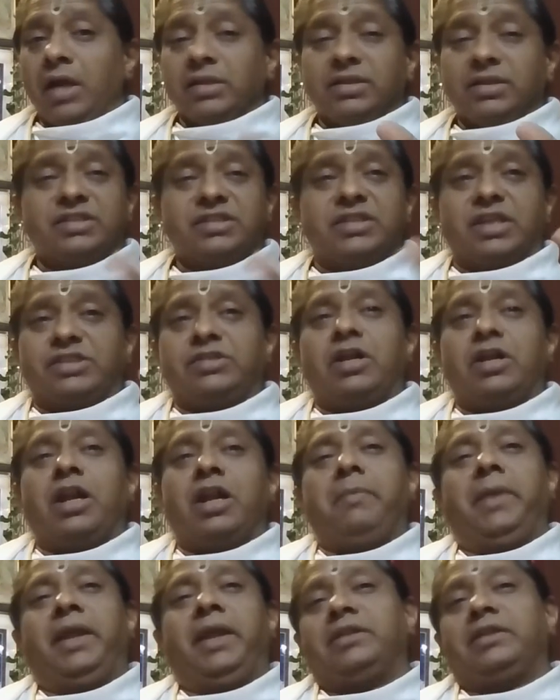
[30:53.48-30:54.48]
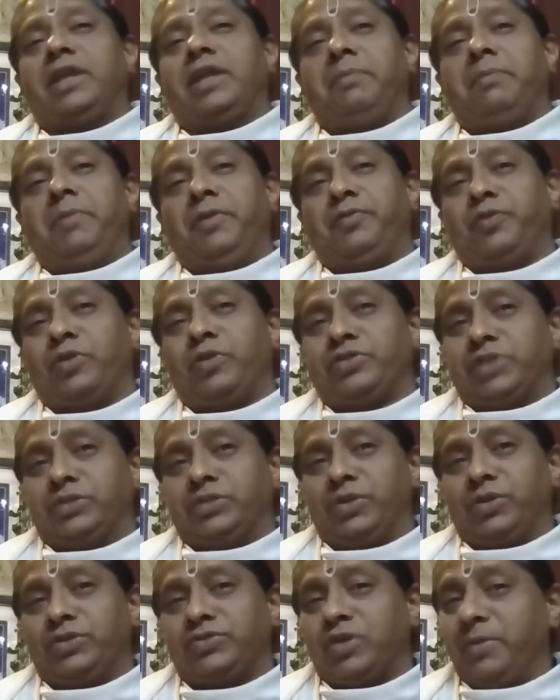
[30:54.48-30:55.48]
This does not mean that before
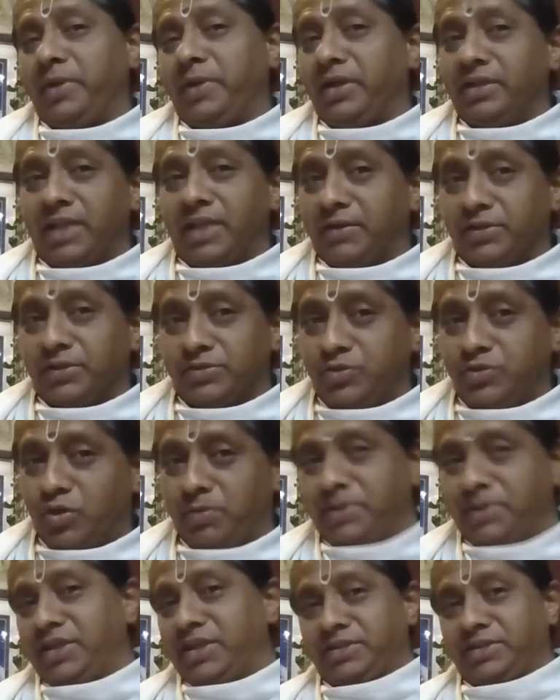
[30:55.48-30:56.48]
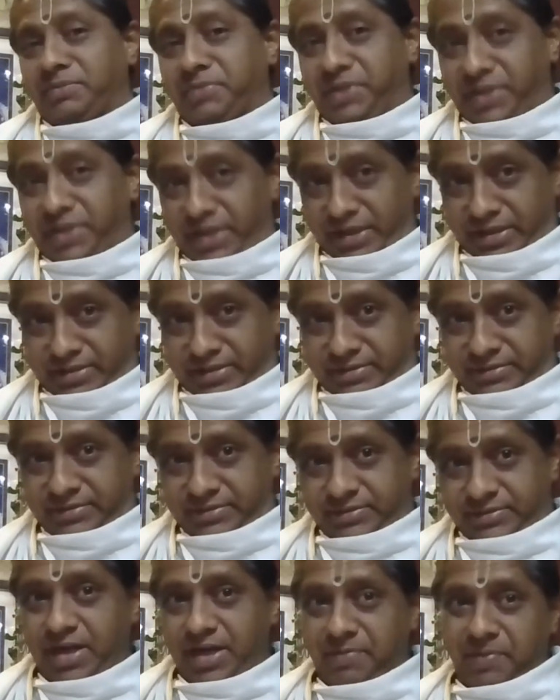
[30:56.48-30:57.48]
Sadguru Swamigal there was no Bhajana Sampradaya.
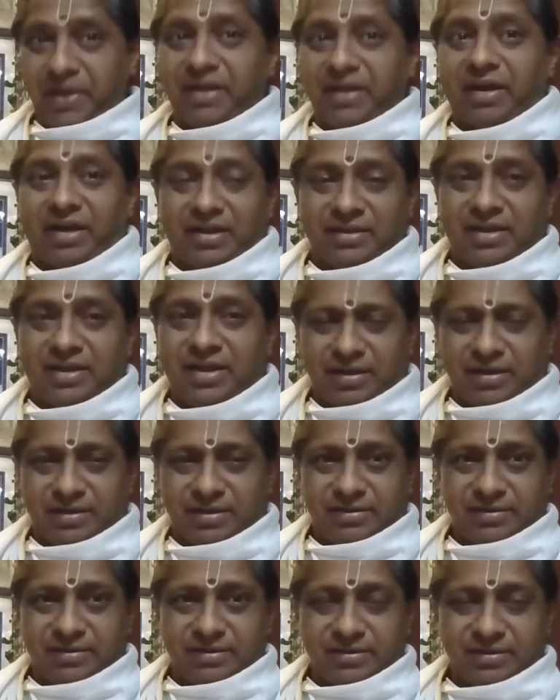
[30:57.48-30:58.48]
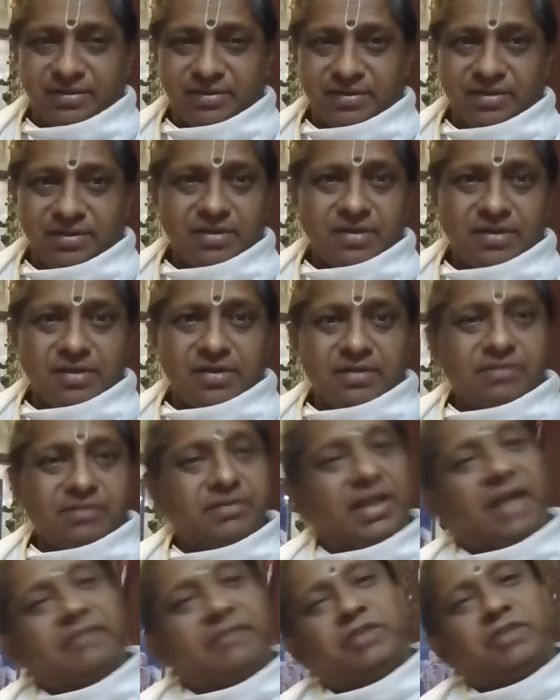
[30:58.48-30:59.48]
So let me correct that.
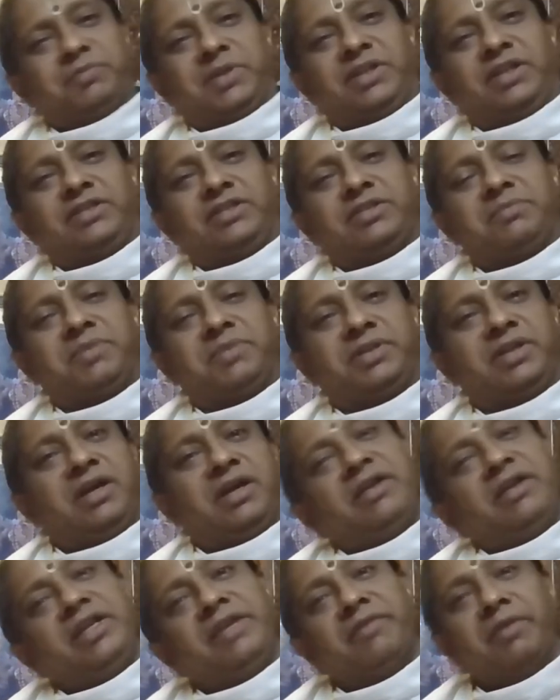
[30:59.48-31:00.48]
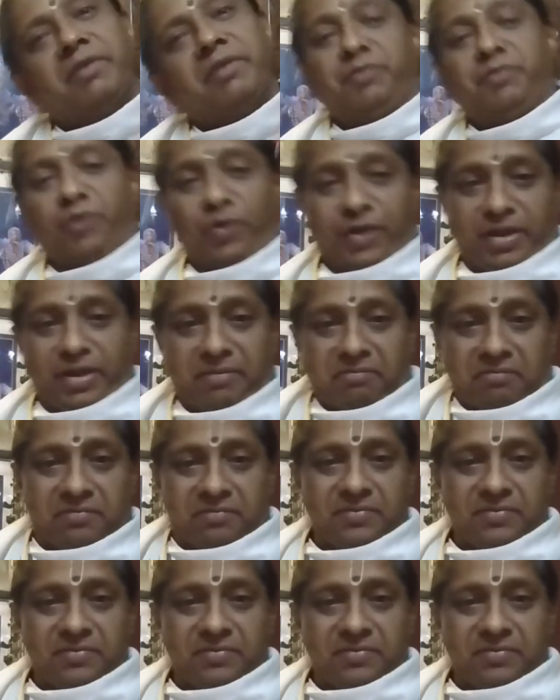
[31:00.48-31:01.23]
There was Bhajana Sampradaya even before him.